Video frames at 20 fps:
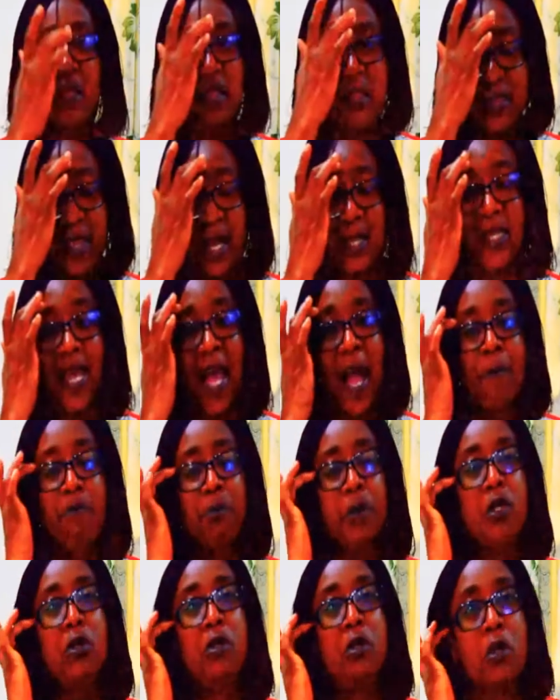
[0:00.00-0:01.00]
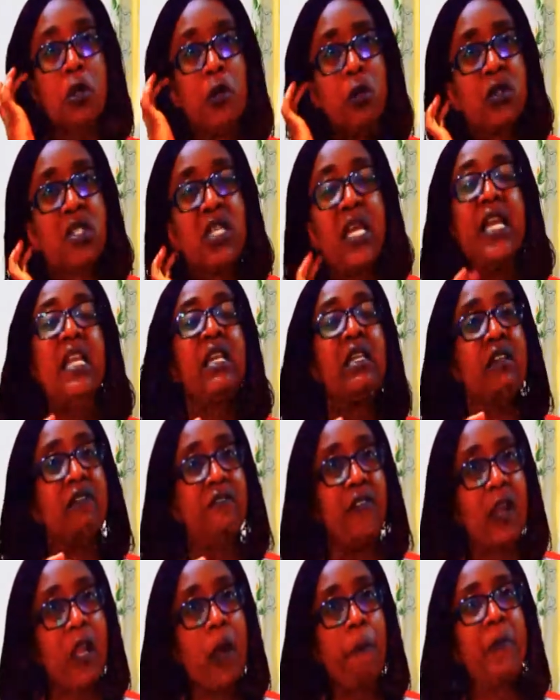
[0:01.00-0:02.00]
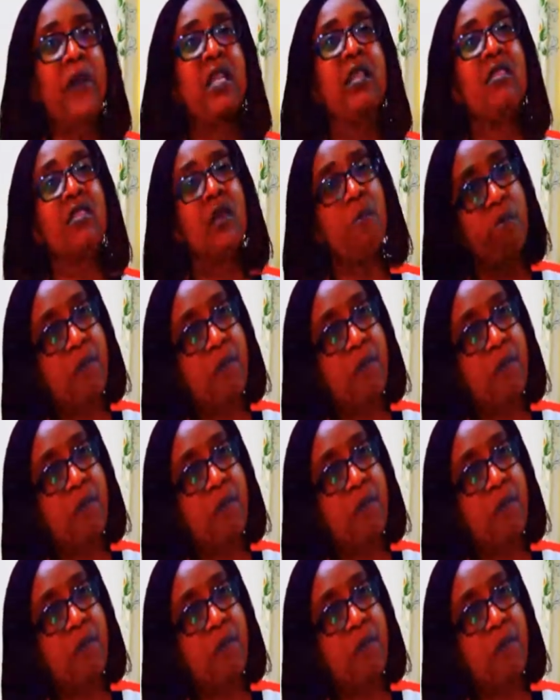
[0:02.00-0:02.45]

that can be used in developing the